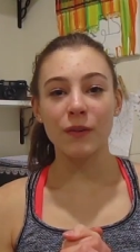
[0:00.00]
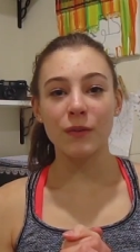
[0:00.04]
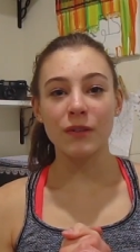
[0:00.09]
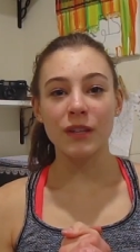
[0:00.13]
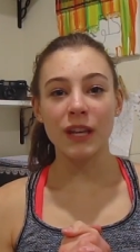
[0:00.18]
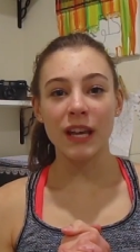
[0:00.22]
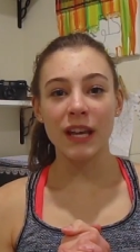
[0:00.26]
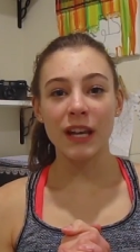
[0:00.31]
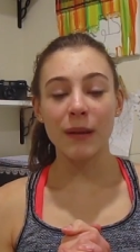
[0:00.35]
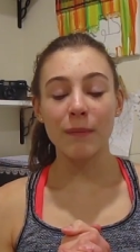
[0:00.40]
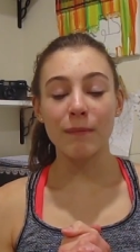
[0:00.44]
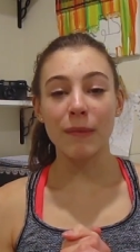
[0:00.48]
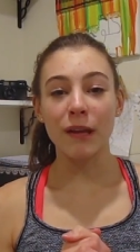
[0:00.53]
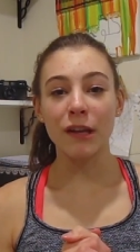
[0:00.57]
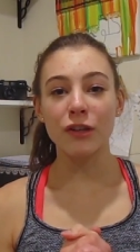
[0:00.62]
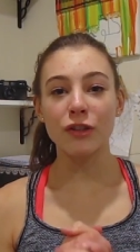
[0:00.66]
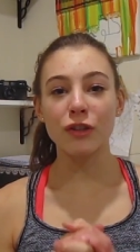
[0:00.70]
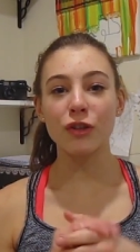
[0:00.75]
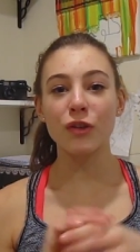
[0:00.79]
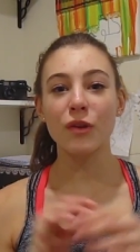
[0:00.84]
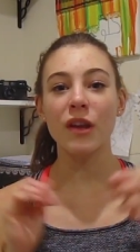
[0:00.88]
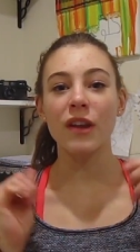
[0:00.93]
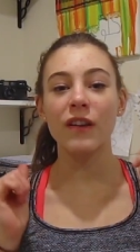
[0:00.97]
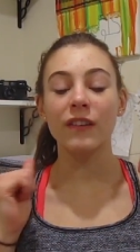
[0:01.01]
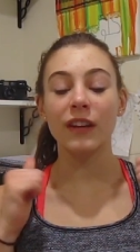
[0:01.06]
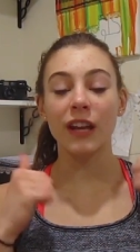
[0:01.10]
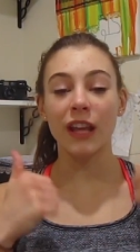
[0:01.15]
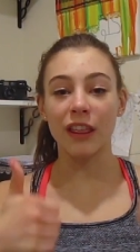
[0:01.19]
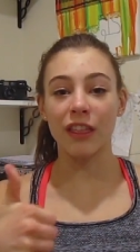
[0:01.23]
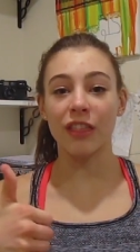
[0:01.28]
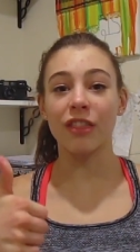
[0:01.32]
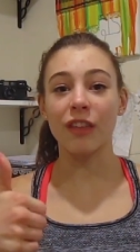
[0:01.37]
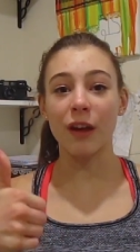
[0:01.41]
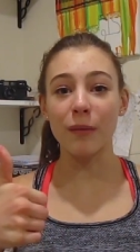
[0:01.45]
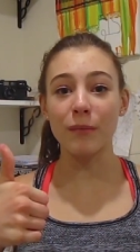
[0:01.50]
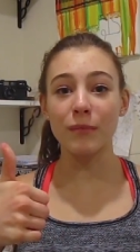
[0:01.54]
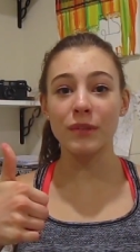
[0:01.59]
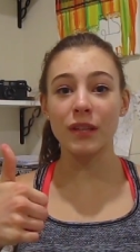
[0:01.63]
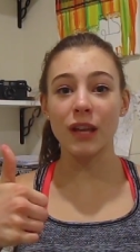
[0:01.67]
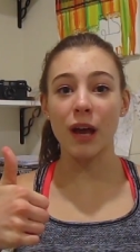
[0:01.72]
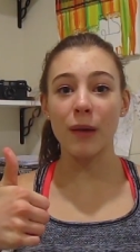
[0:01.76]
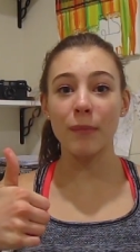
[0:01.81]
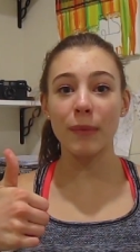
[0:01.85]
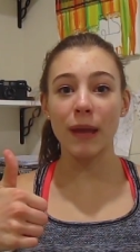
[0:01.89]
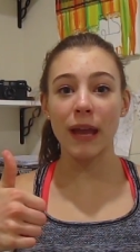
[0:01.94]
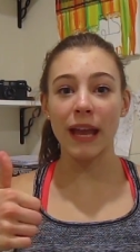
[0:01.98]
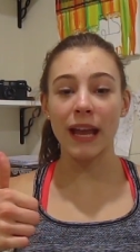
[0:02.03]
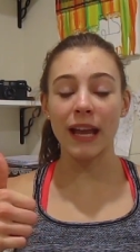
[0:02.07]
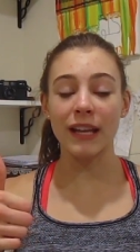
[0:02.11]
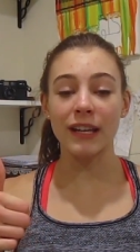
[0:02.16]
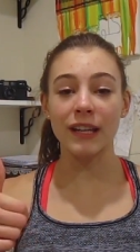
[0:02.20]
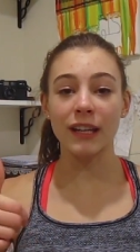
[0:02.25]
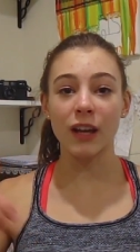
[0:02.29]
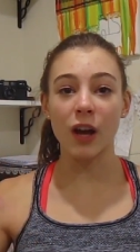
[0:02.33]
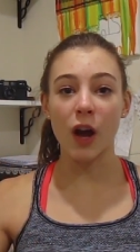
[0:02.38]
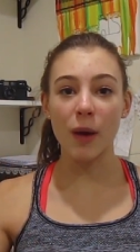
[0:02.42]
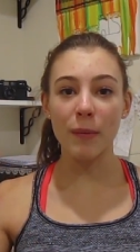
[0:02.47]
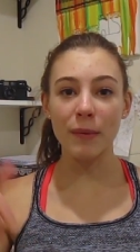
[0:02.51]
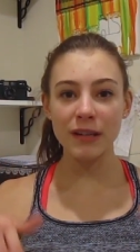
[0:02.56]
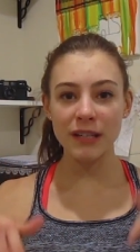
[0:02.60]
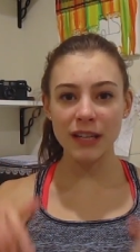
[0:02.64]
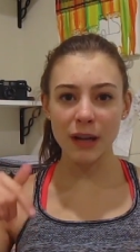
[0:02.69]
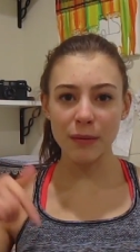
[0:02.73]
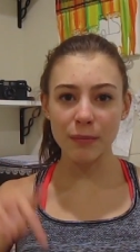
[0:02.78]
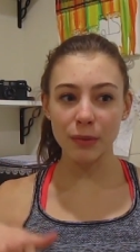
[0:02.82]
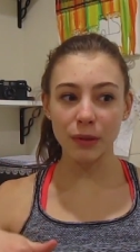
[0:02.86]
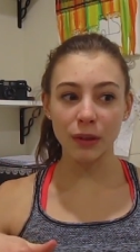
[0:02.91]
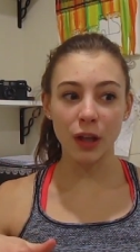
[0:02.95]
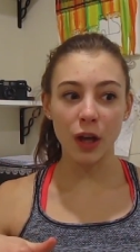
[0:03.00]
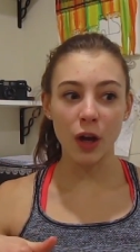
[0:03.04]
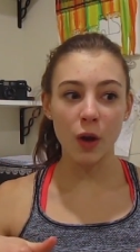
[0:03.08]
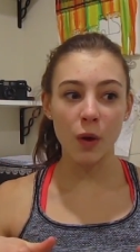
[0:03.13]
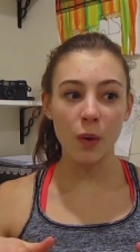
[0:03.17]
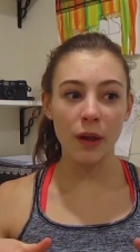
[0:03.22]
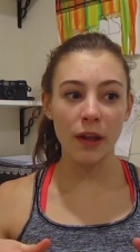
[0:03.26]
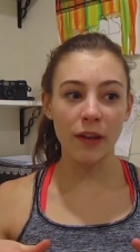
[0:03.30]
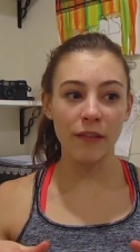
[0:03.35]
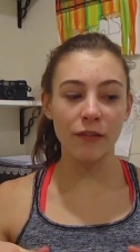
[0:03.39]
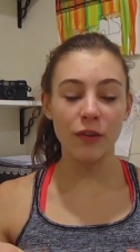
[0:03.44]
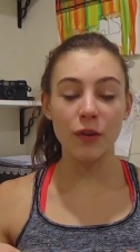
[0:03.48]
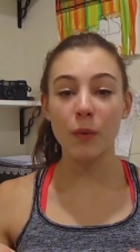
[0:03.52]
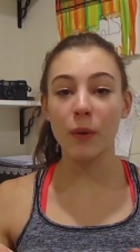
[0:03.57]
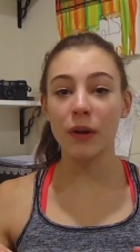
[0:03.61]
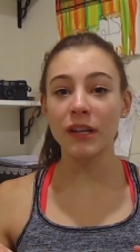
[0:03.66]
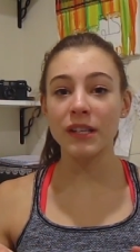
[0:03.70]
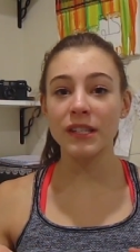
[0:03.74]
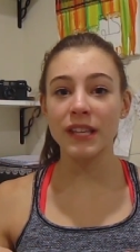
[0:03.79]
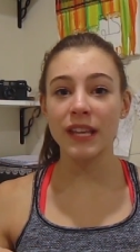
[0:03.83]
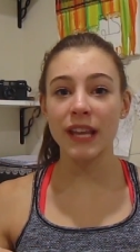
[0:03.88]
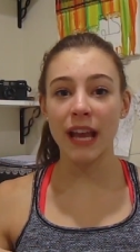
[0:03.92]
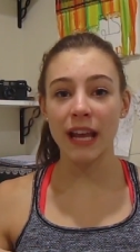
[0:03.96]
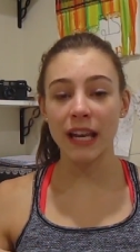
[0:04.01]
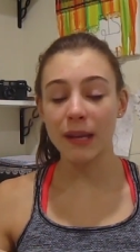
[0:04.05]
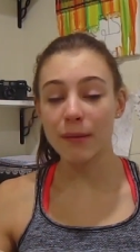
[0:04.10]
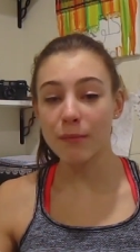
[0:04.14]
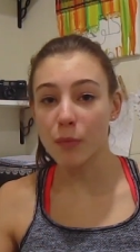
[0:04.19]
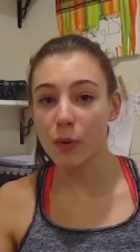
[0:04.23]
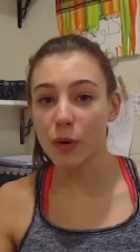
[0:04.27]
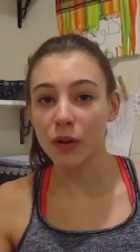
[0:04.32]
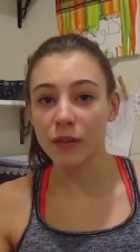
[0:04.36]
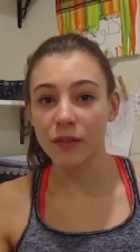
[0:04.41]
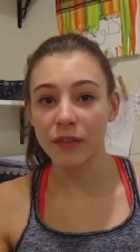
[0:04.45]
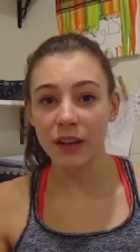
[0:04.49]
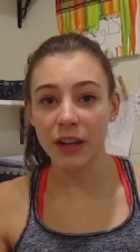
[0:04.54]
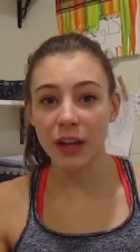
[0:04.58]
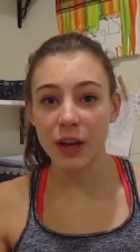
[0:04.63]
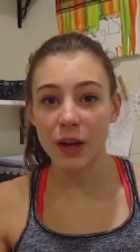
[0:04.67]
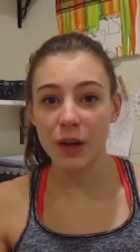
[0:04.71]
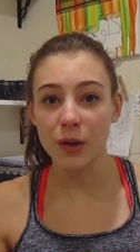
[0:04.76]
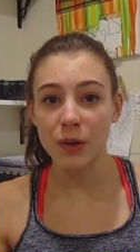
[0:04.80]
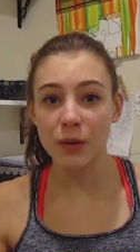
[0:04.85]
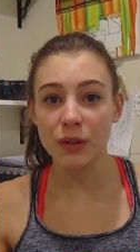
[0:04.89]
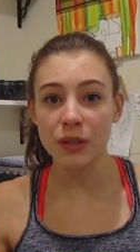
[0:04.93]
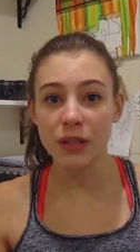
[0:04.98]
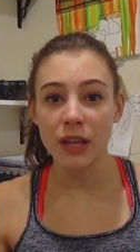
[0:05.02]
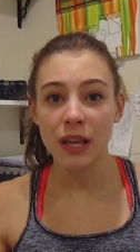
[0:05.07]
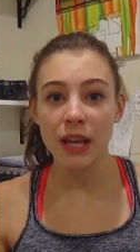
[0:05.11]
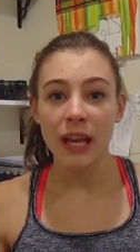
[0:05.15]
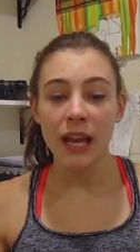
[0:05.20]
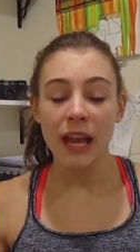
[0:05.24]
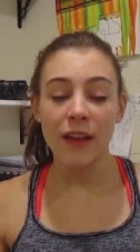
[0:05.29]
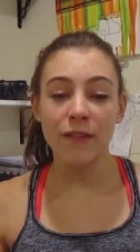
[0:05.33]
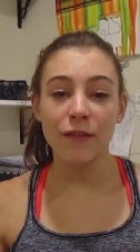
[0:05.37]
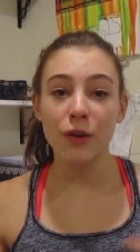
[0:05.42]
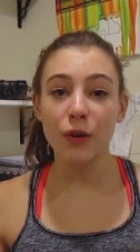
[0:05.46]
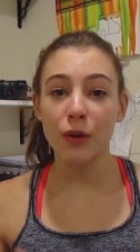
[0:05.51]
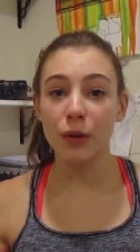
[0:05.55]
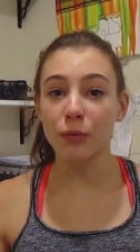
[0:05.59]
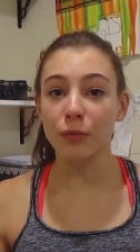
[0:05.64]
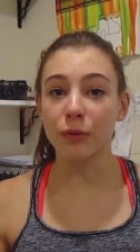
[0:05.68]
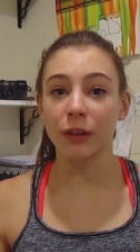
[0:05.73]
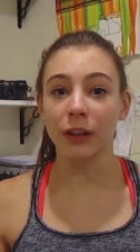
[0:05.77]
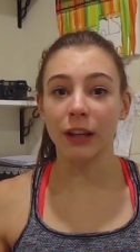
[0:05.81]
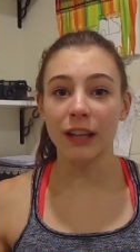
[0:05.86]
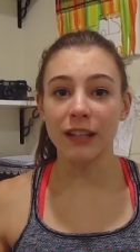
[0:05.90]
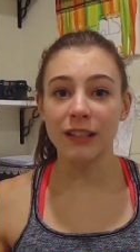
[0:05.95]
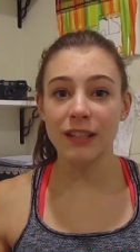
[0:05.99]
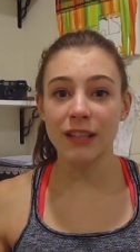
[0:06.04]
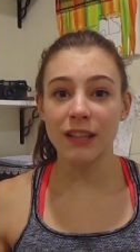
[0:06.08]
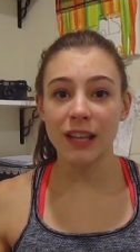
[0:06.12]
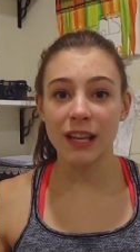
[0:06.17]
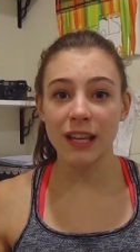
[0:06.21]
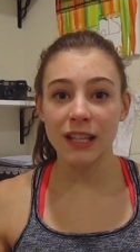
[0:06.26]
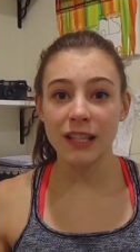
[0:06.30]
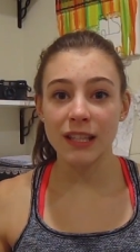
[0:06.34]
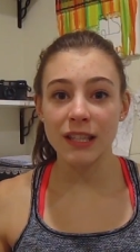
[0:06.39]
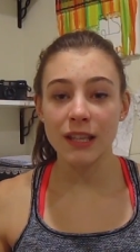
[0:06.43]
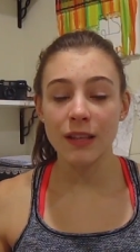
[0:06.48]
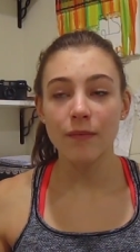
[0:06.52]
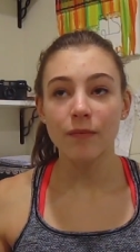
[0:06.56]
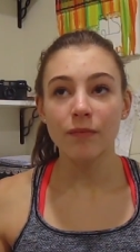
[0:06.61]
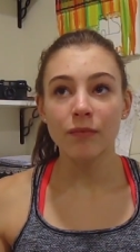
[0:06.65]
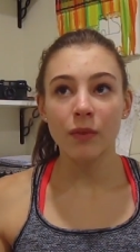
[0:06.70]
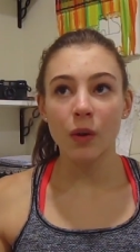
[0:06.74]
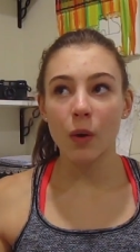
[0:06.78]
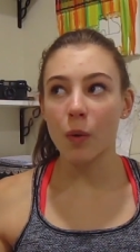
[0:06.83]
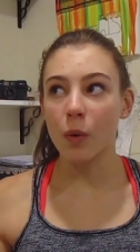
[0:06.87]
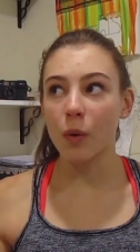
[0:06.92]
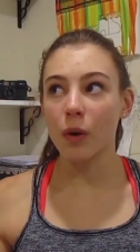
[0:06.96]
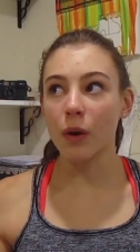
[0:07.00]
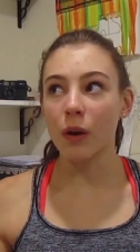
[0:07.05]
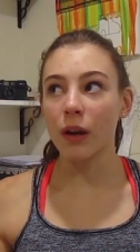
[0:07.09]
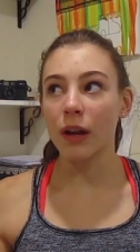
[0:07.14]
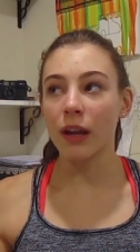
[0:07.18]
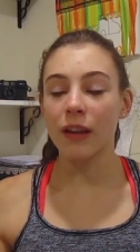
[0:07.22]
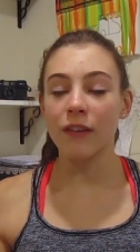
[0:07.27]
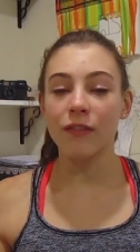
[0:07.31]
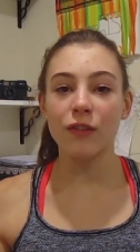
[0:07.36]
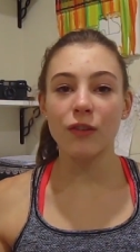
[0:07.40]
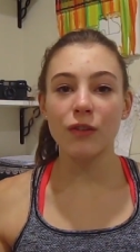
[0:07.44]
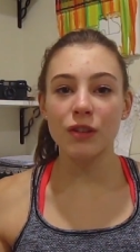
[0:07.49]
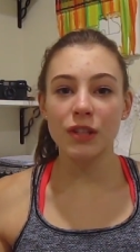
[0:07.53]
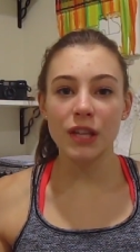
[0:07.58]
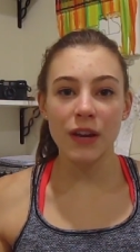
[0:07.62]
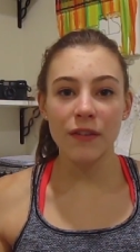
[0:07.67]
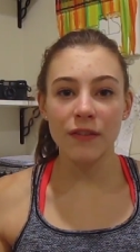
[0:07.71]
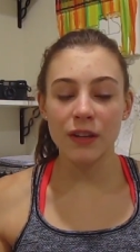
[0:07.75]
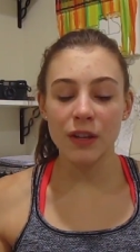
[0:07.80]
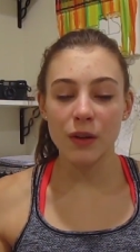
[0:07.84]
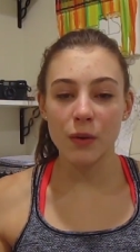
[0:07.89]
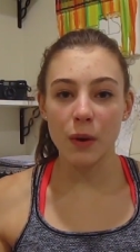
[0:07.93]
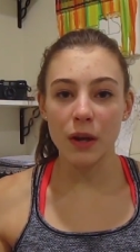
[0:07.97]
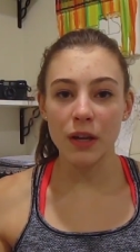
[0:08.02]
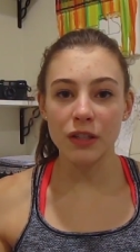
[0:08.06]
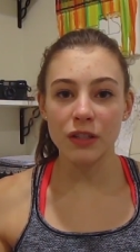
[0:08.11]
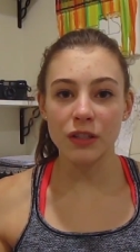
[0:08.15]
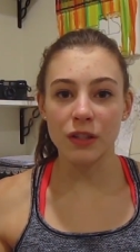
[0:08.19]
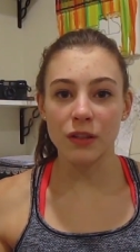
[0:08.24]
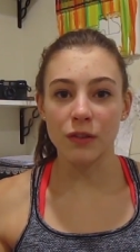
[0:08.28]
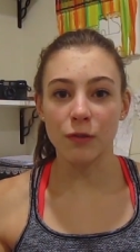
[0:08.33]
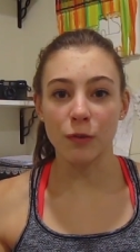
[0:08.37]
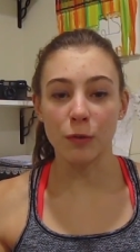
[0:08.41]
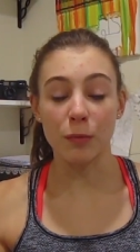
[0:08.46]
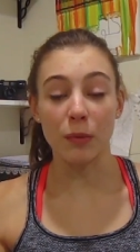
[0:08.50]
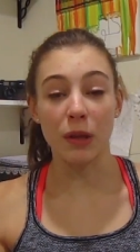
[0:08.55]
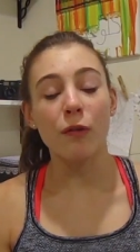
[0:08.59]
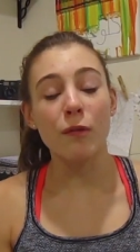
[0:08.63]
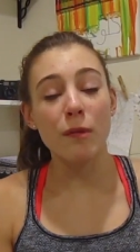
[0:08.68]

you did, make sure you give it a thumbs up and comment down below if you want to see any more videos, if you can relate to this, or if you just have any questions for me.